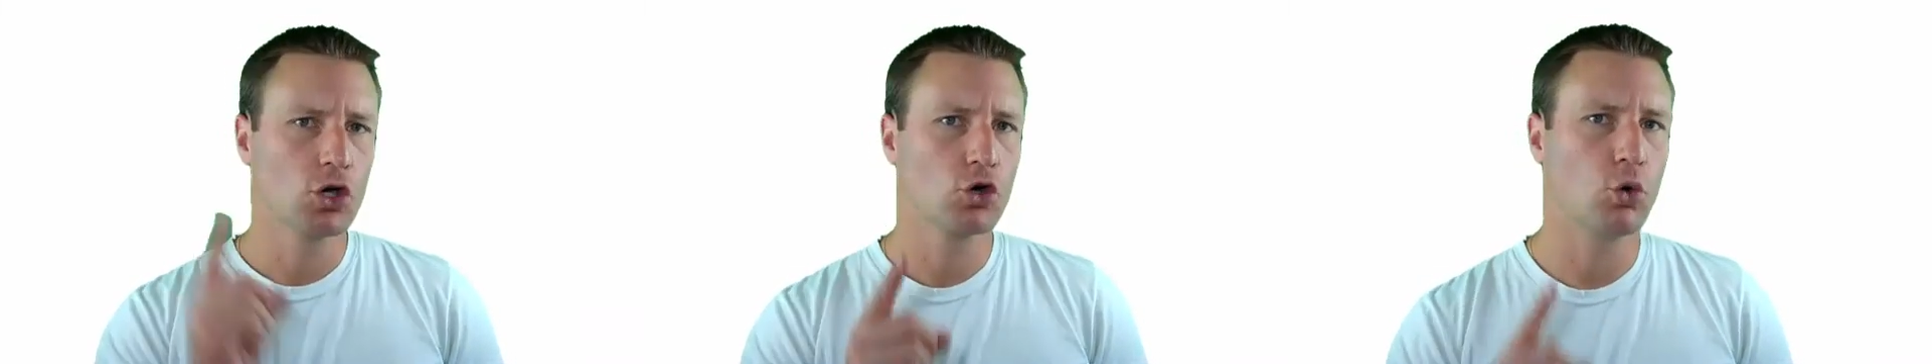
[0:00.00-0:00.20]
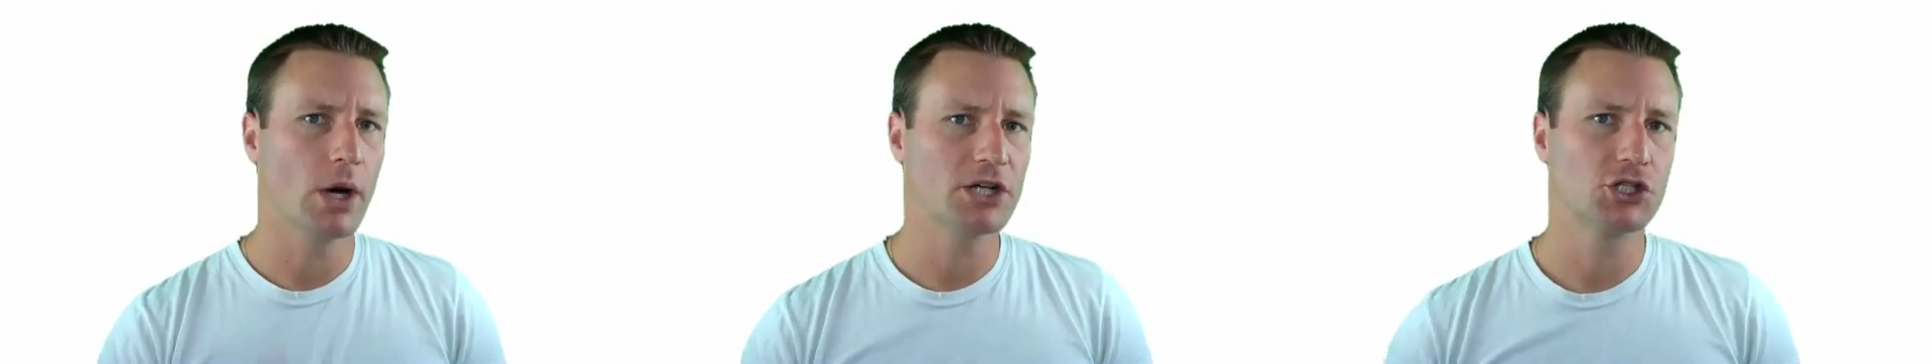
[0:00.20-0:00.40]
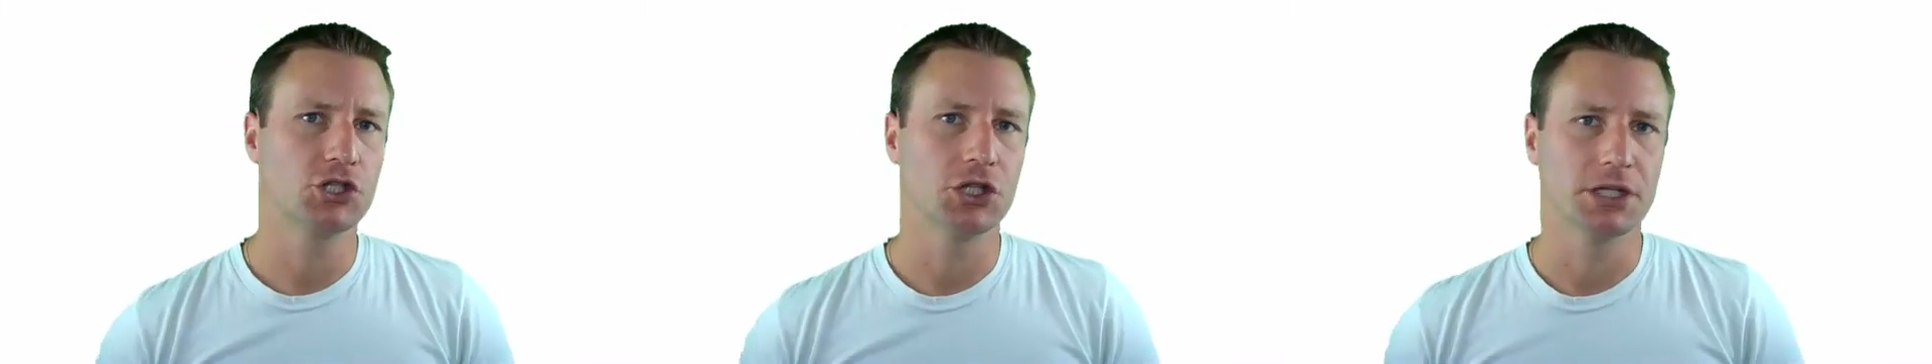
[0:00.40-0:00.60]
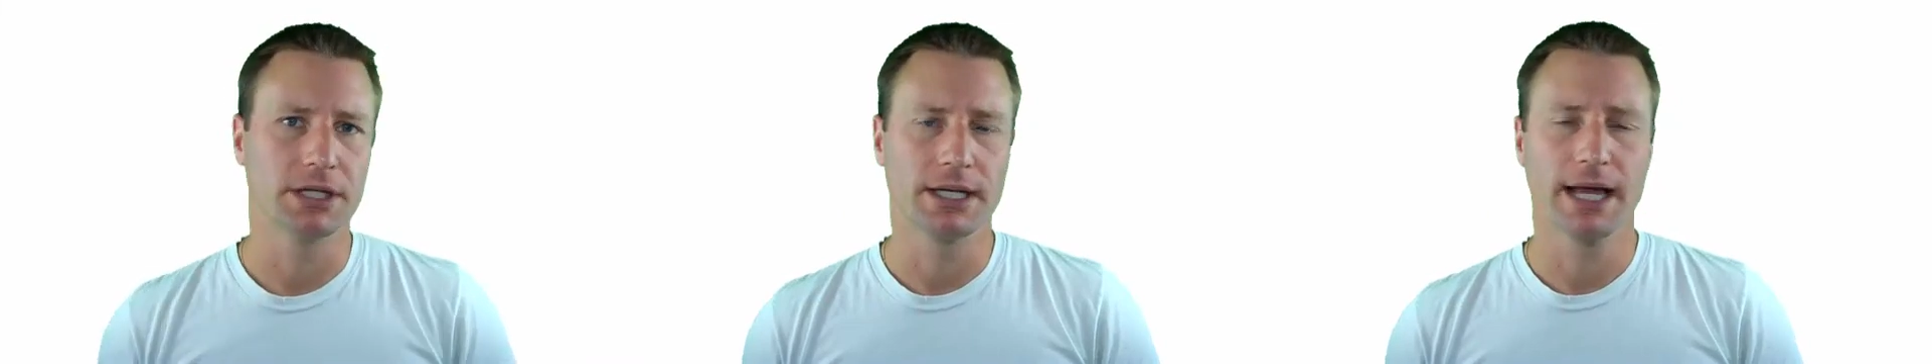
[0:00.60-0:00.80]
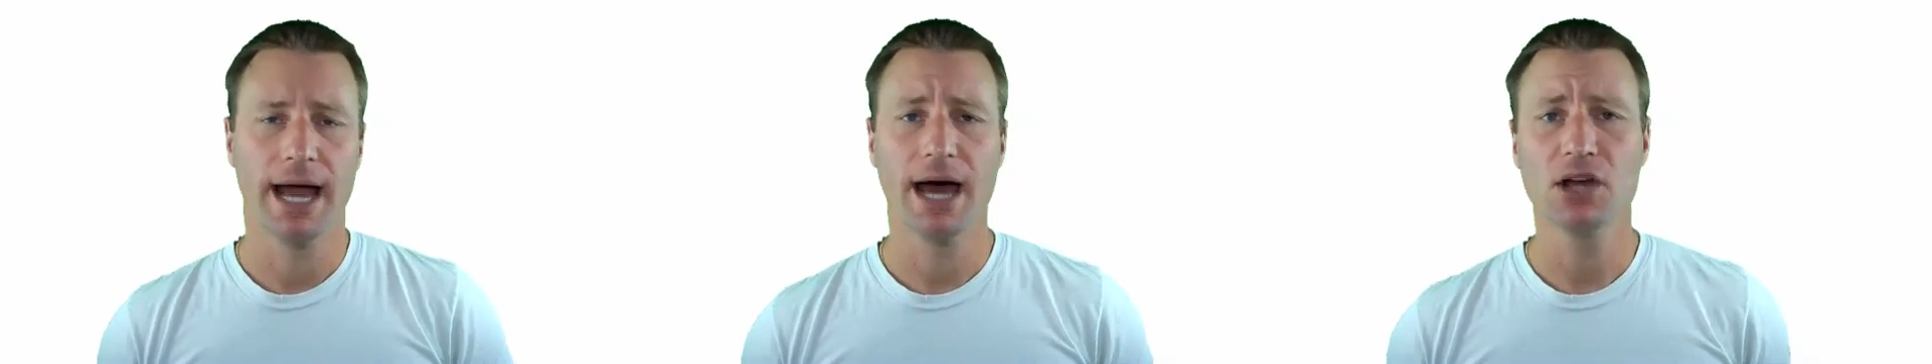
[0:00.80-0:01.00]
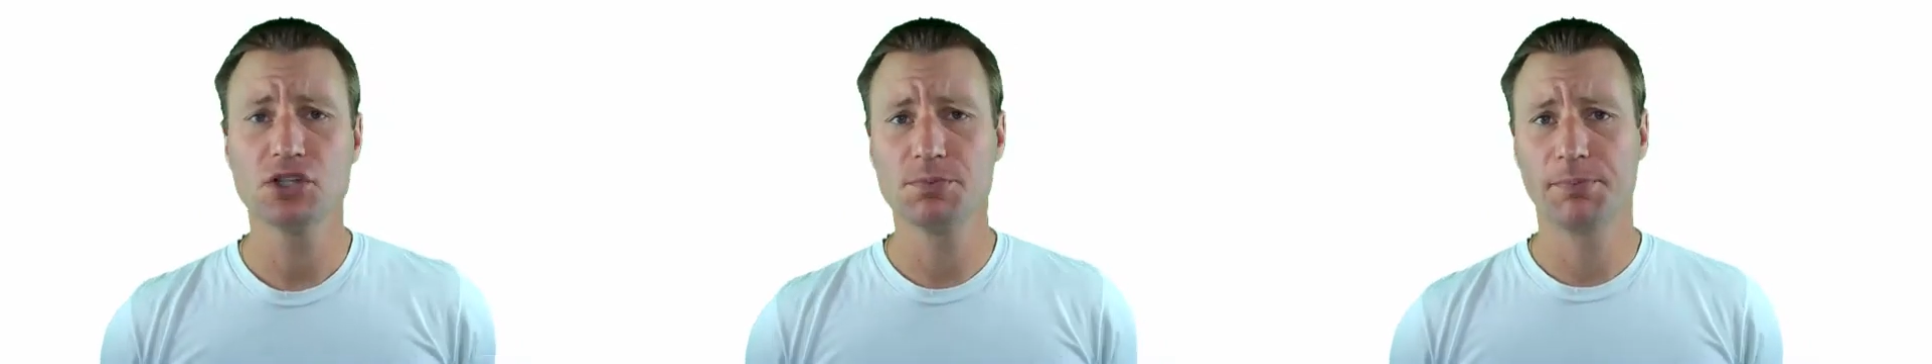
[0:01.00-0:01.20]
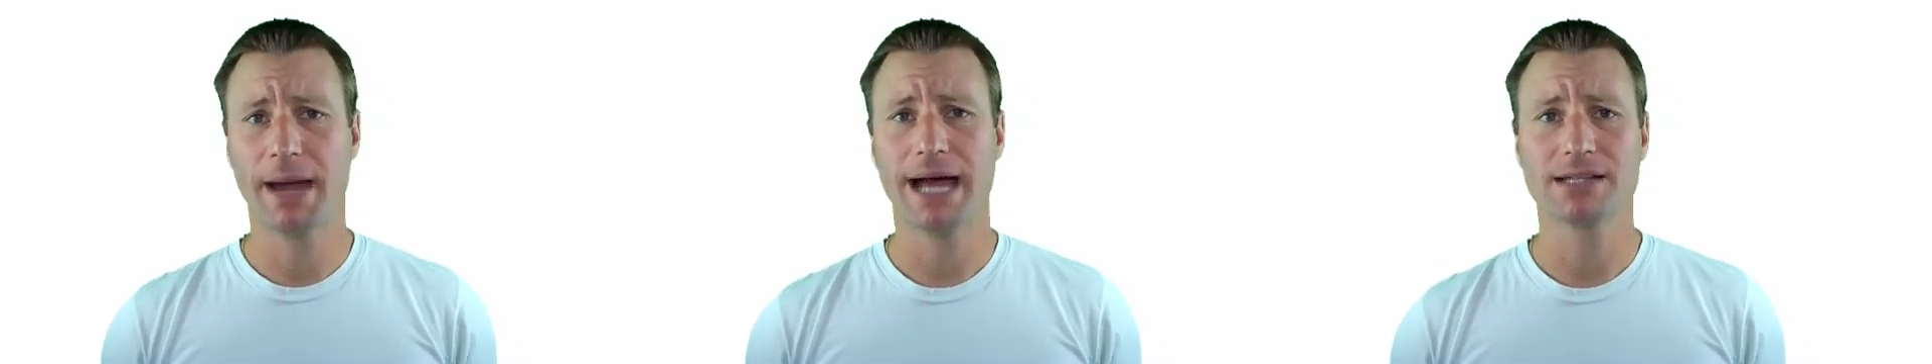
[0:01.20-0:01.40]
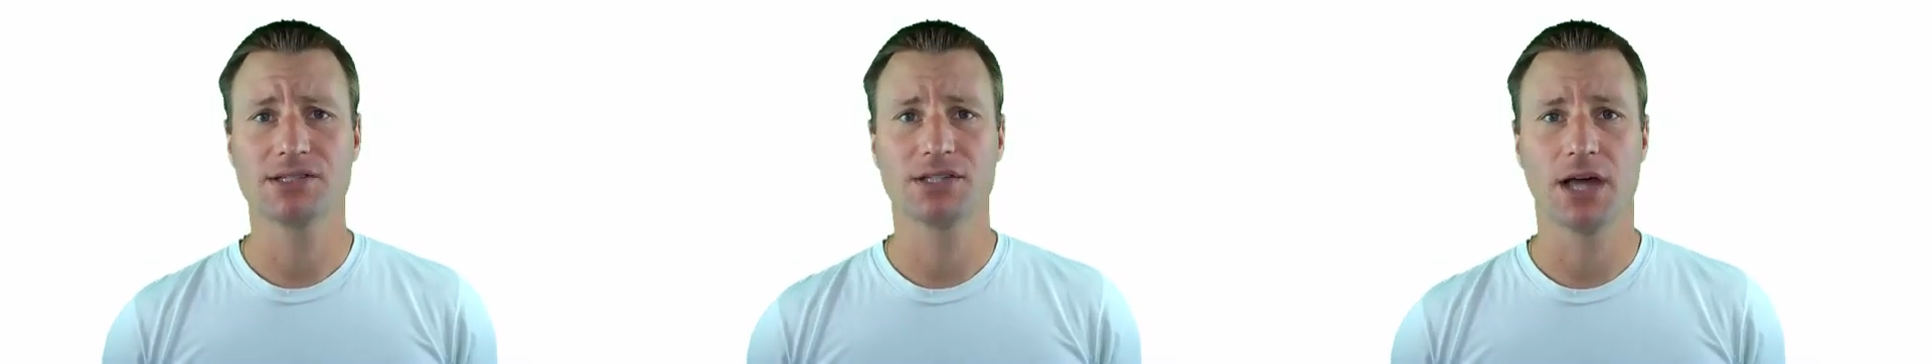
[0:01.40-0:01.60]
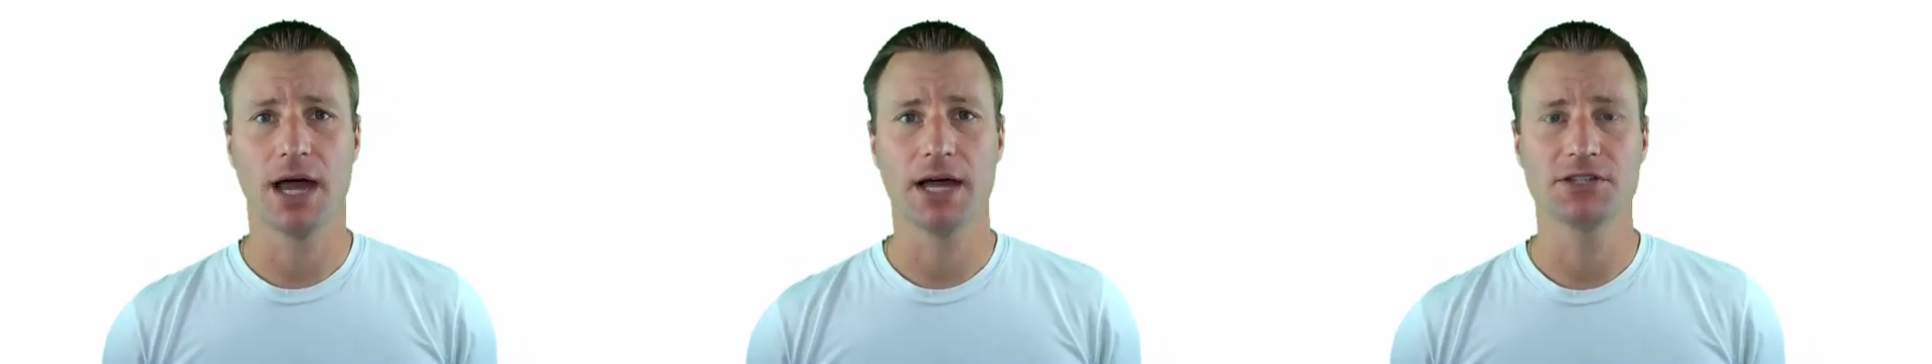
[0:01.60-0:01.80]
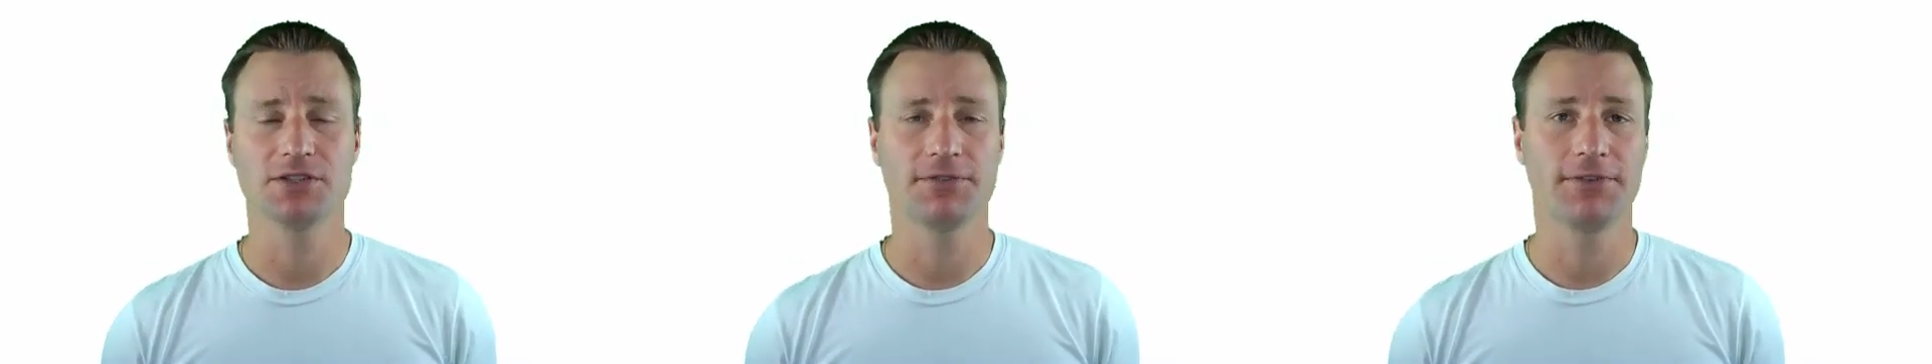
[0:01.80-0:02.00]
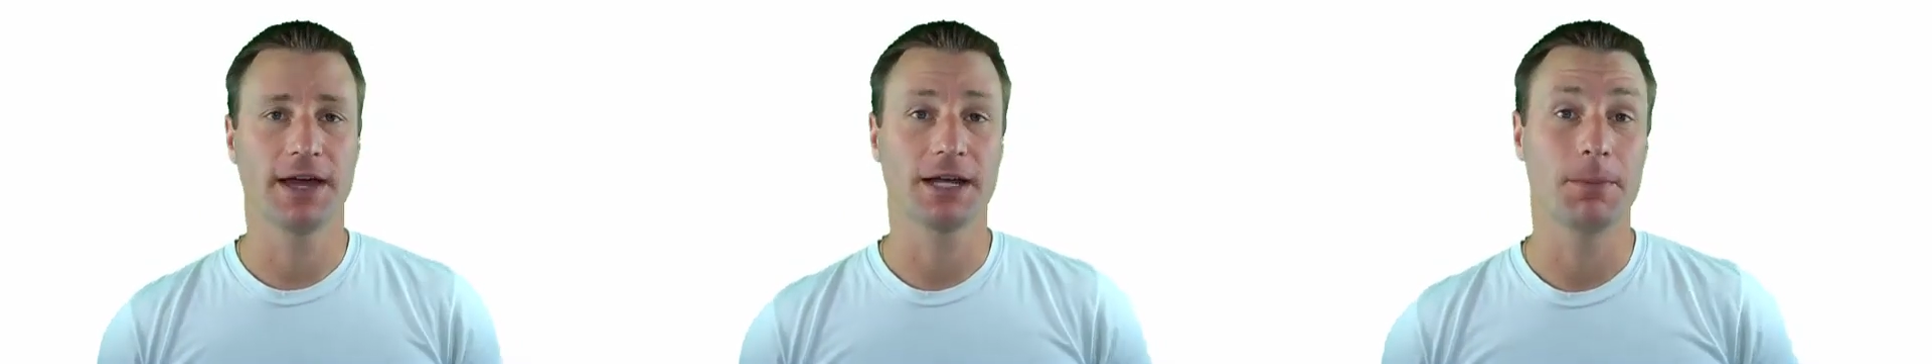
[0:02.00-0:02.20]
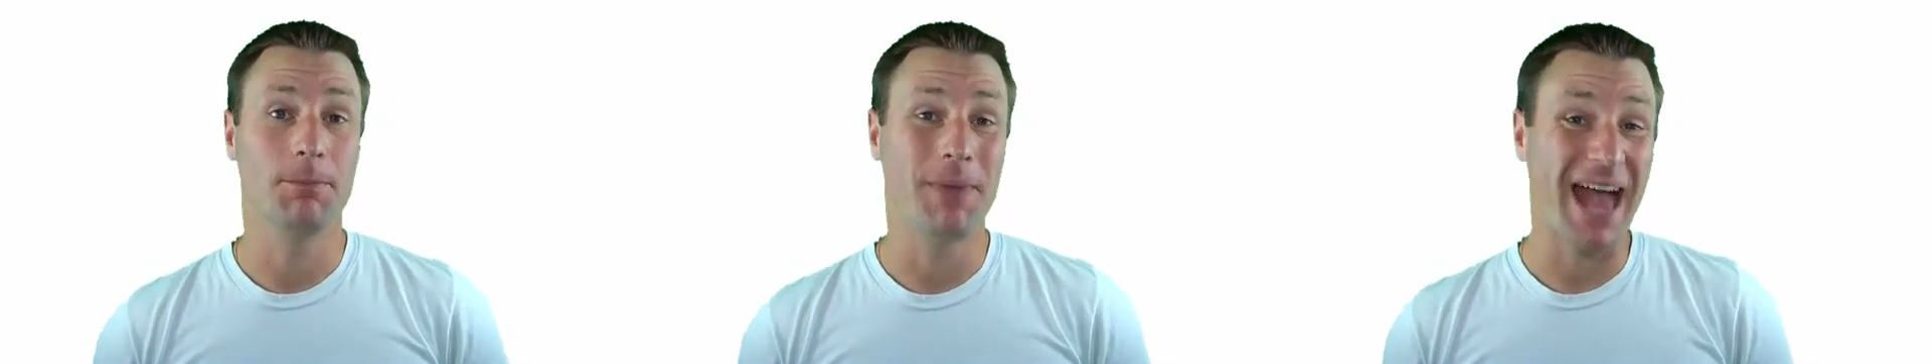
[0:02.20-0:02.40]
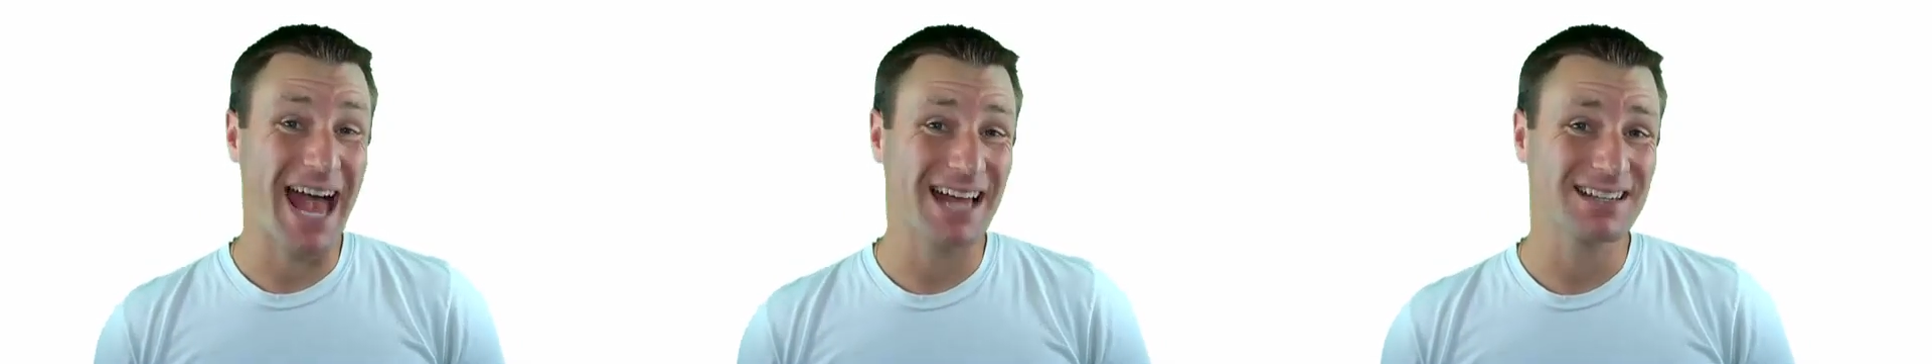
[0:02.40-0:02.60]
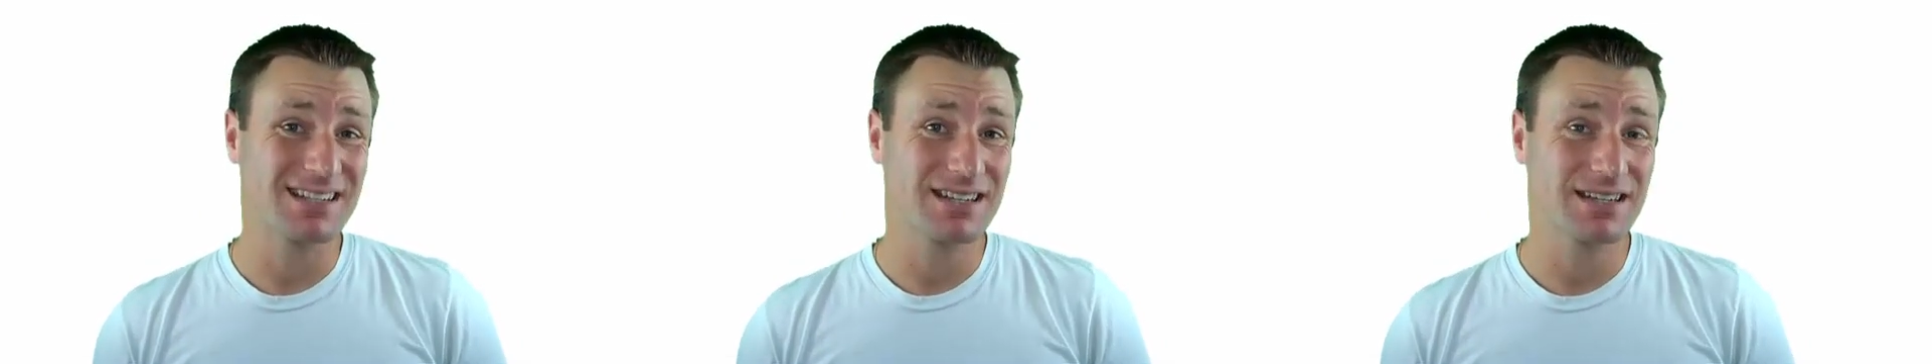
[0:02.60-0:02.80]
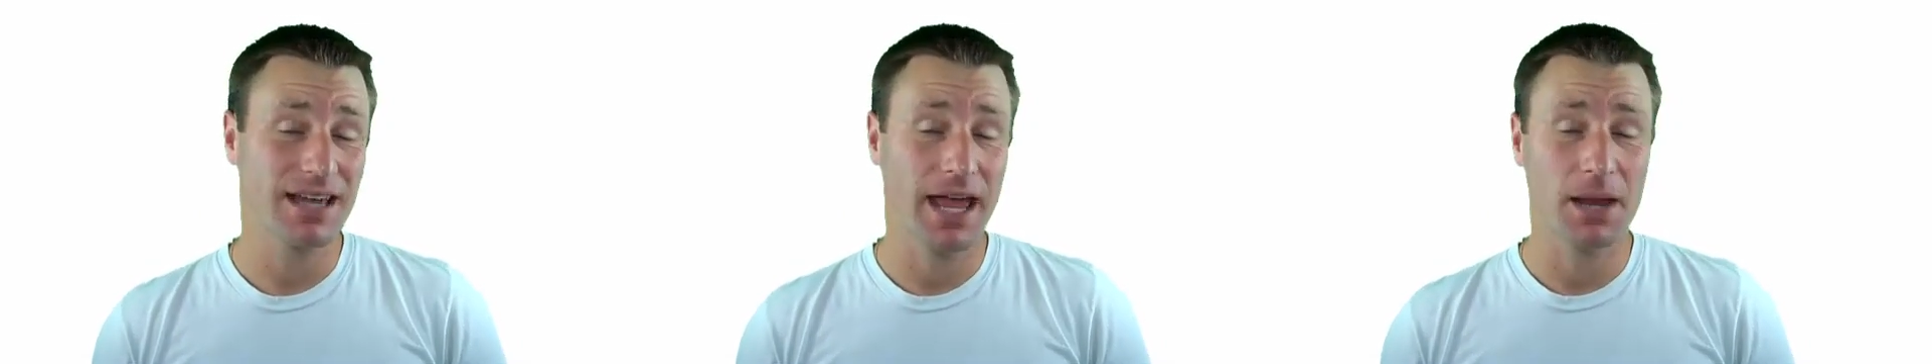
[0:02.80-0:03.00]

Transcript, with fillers: Question, how does bat size affect bat